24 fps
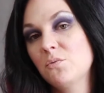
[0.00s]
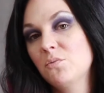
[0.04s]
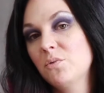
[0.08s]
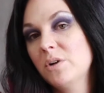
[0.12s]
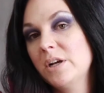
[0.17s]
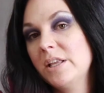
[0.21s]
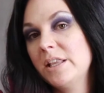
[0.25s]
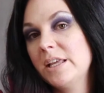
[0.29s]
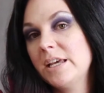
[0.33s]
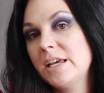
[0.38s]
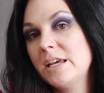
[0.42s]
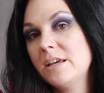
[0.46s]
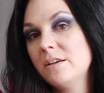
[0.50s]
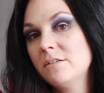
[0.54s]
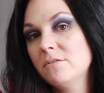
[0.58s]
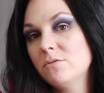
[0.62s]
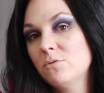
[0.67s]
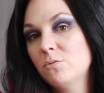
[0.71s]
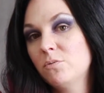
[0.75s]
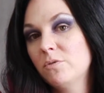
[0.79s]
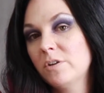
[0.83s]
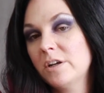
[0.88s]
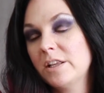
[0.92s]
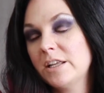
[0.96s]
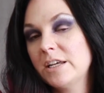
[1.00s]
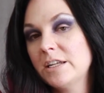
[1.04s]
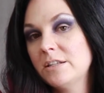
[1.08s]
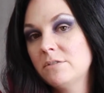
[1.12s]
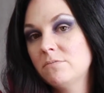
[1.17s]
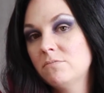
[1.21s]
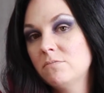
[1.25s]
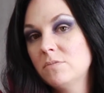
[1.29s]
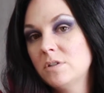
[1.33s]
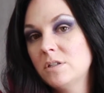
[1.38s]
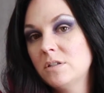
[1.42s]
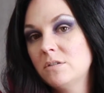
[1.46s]
really, really
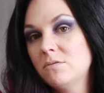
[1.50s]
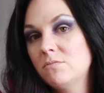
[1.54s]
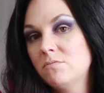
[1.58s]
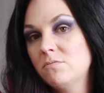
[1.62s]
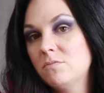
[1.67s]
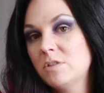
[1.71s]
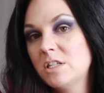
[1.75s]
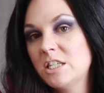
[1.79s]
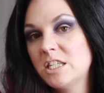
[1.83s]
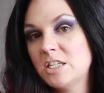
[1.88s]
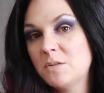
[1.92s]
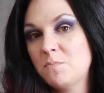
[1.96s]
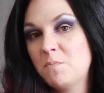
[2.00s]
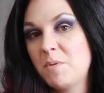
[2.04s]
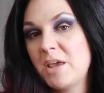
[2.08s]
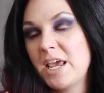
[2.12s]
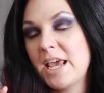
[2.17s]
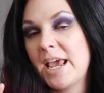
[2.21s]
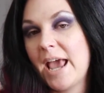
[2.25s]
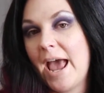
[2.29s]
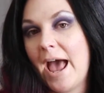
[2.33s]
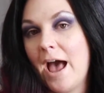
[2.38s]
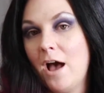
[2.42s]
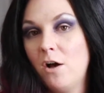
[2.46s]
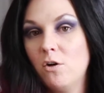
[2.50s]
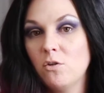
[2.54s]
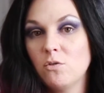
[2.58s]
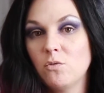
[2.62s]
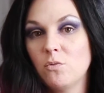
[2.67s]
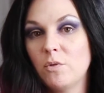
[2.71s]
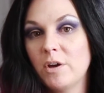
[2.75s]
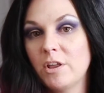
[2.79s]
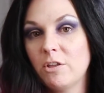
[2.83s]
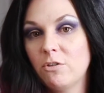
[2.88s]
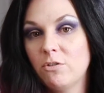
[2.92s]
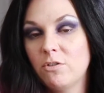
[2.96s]
speak out
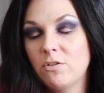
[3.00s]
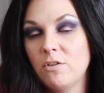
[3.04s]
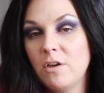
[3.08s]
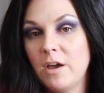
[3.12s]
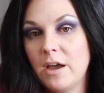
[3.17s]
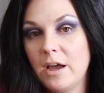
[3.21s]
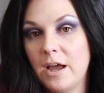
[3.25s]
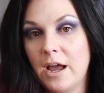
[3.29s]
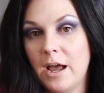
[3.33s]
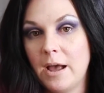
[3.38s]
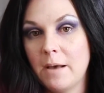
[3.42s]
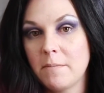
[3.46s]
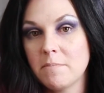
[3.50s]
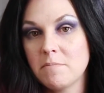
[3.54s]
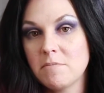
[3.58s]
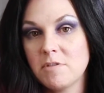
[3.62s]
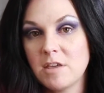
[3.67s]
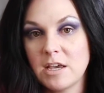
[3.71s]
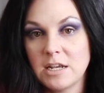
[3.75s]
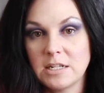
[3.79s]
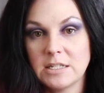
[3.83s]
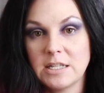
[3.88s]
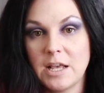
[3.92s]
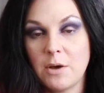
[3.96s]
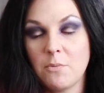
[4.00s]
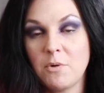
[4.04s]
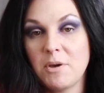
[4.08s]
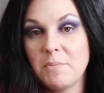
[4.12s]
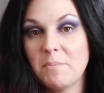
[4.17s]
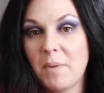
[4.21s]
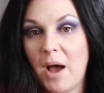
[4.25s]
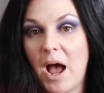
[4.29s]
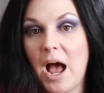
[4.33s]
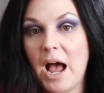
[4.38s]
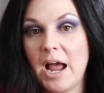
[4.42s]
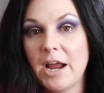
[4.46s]
with things that we
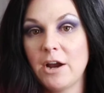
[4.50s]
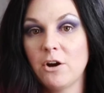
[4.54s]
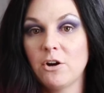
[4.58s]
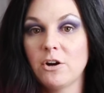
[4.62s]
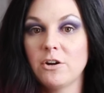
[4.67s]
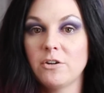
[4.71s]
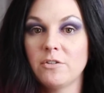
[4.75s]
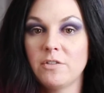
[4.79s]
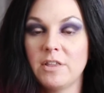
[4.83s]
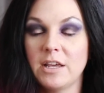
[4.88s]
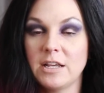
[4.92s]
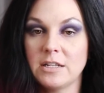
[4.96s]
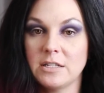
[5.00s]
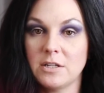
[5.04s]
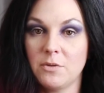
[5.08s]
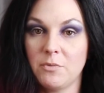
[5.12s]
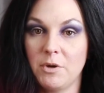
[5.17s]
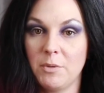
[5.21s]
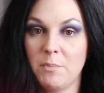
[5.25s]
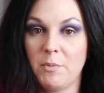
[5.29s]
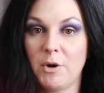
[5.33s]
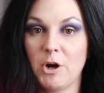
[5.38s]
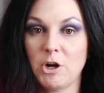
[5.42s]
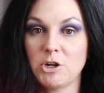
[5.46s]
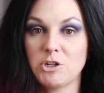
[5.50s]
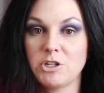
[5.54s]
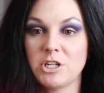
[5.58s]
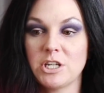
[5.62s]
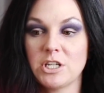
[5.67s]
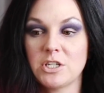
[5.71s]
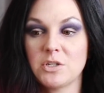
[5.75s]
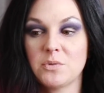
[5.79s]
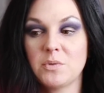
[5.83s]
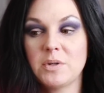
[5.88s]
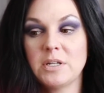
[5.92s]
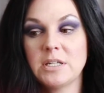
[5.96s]
buy or things that we
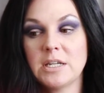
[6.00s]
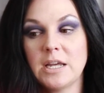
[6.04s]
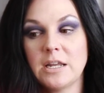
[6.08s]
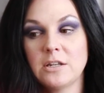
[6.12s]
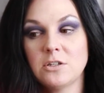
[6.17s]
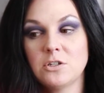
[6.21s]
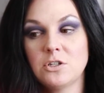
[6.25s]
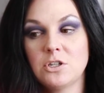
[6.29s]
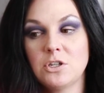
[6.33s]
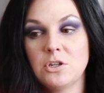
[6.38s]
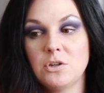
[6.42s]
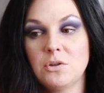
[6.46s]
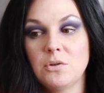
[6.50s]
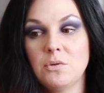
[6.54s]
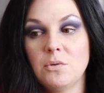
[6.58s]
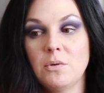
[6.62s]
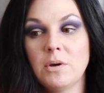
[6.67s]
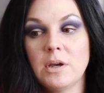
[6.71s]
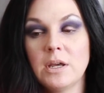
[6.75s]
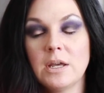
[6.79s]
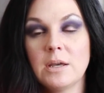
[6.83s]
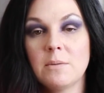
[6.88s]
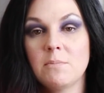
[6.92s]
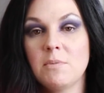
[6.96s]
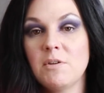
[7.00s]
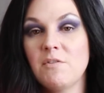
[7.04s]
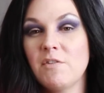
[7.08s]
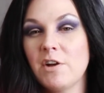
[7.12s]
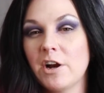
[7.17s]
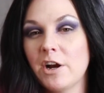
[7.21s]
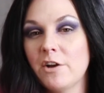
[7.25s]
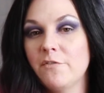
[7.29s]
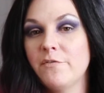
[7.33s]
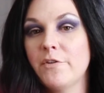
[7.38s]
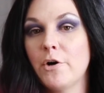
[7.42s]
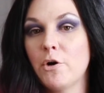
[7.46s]
purchase. We tend to be
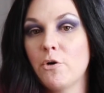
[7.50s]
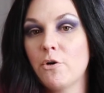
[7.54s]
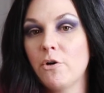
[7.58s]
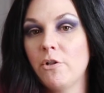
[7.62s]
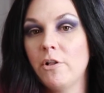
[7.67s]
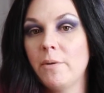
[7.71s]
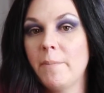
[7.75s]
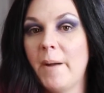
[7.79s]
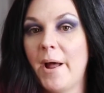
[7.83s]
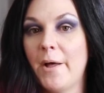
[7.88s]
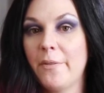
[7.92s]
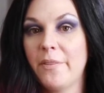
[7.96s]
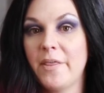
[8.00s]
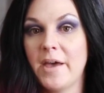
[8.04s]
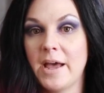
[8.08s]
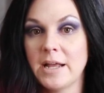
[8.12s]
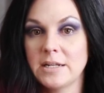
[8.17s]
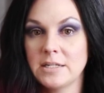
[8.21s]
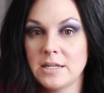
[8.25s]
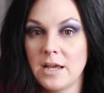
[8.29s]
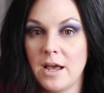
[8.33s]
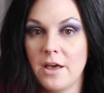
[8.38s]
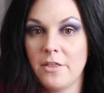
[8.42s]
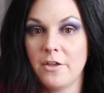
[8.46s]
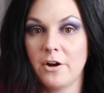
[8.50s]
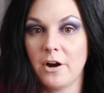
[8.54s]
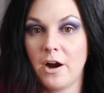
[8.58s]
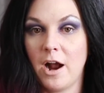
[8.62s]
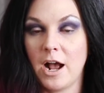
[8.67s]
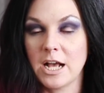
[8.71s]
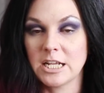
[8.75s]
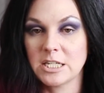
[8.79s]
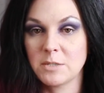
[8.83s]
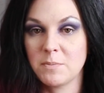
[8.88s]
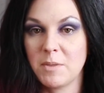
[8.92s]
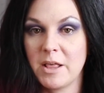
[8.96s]
very vocal about that to other
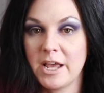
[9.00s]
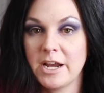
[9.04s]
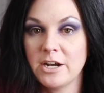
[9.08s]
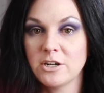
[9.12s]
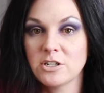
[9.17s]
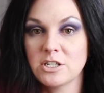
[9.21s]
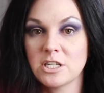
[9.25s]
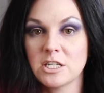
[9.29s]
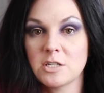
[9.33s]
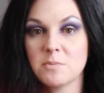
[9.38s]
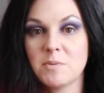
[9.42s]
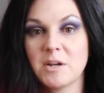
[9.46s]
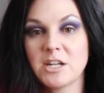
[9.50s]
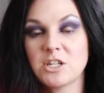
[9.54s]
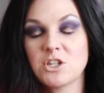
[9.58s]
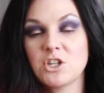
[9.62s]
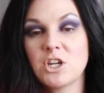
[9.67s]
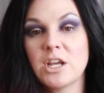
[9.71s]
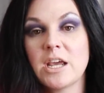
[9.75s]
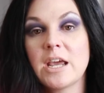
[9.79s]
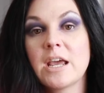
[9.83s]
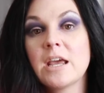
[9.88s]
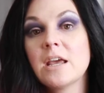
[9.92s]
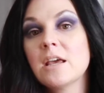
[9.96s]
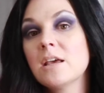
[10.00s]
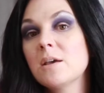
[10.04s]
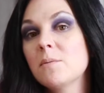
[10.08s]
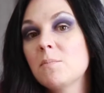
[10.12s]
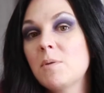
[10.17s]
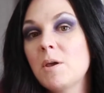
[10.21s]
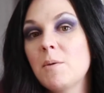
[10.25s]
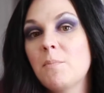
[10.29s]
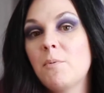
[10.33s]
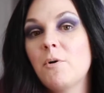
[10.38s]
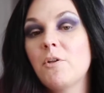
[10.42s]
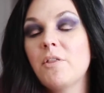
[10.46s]
cosplayers, especially
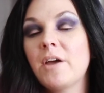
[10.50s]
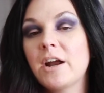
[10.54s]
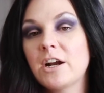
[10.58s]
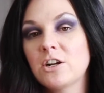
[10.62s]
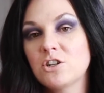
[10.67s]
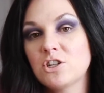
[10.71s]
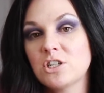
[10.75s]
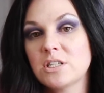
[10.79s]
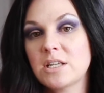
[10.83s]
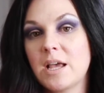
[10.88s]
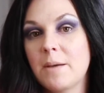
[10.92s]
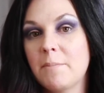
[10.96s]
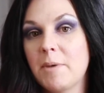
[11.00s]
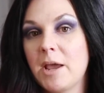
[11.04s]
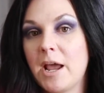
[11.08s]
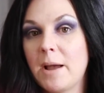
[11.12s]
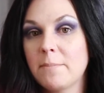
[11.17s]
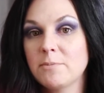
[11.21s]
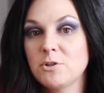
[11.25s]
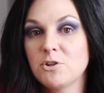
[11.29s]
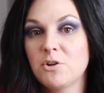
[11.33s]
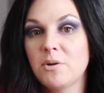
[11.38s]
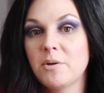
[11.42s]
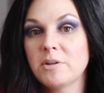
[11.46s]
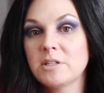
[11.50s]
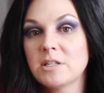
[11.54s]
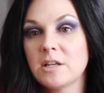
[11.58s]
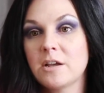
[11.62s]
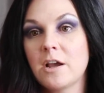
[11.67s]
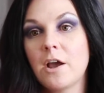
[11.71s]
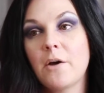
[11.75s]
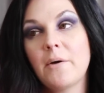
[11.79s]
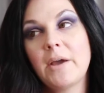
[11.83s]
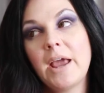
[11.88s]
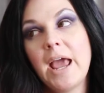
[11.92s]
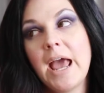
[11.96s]
people that are just coming up to us
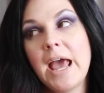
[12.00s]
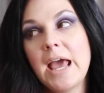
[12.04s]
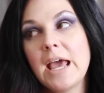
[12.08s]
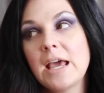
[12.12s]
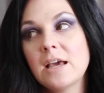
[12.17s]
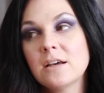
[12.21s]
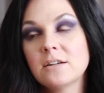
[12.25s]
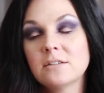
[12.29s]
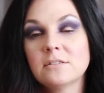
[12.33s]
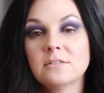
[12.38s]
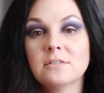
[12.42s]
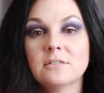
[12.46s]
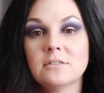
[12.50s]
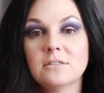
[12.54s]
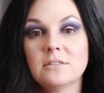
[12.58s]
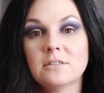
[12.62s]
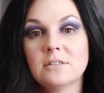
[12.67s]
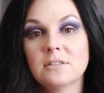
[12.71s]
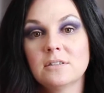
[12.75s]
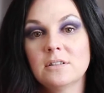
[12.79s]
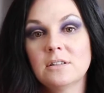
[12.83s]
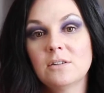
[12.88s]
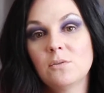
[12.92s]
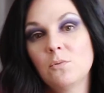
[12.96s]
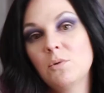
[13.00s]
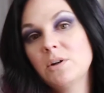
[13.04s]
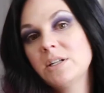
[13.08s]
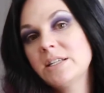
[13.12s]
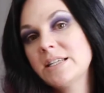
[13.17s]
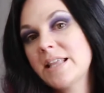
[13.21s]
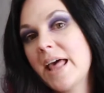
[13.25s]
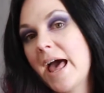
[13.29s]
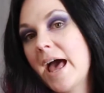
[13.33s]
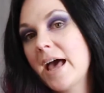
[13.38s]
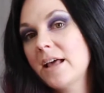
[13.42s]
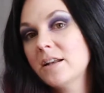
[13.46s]
and going, hey,
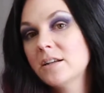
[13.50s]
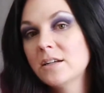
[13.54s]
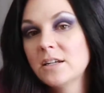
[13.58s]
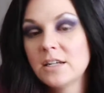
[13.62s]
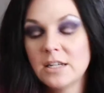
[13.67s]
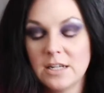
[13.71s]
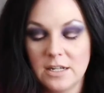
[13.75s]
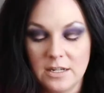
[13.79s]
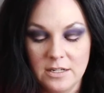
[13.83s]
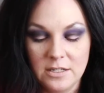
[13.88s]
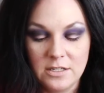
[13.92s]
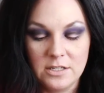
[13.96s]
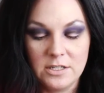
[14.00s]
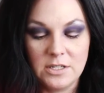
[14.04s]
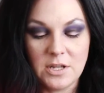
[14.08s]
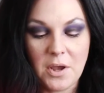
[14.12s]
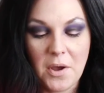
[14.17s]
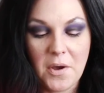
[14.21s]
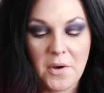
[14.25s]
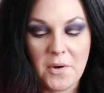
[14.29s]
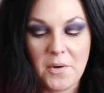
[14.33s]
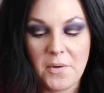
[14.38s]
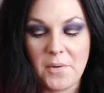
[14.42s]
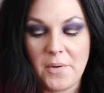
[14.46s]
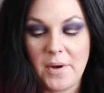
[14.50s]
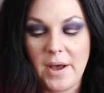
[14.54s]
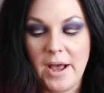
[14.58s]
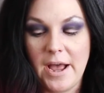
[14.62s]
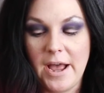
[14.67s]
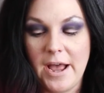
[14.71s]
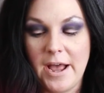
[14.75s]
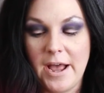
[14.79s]
what's that? So